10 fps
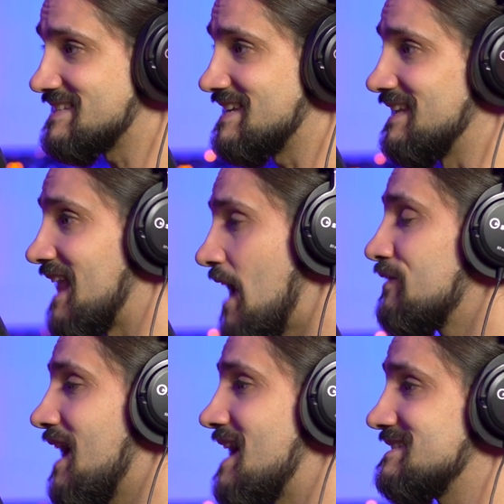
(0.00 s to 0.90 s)
I said,
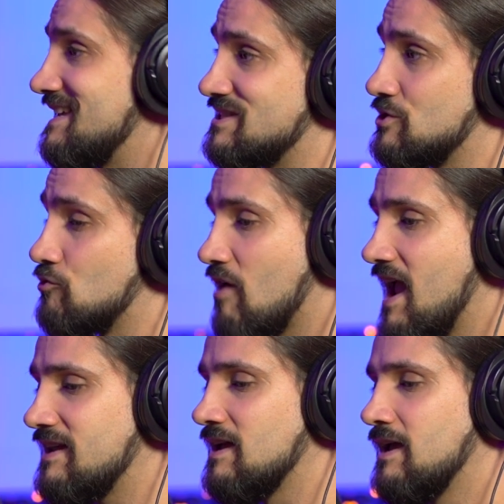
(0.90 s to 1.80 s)
Livecast is
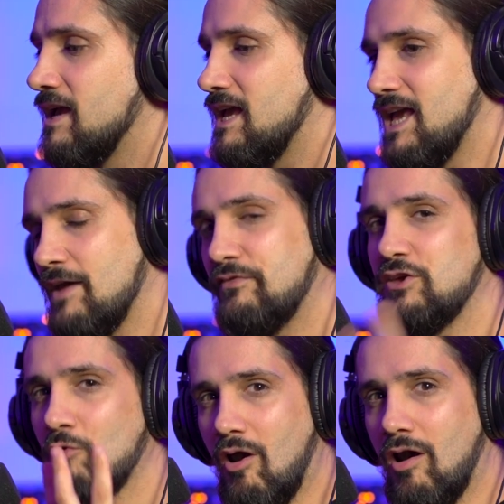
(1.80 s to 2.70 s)
great
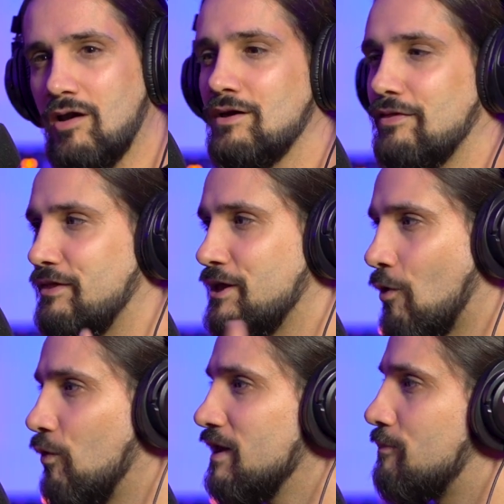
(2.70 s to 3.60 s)
if you are the only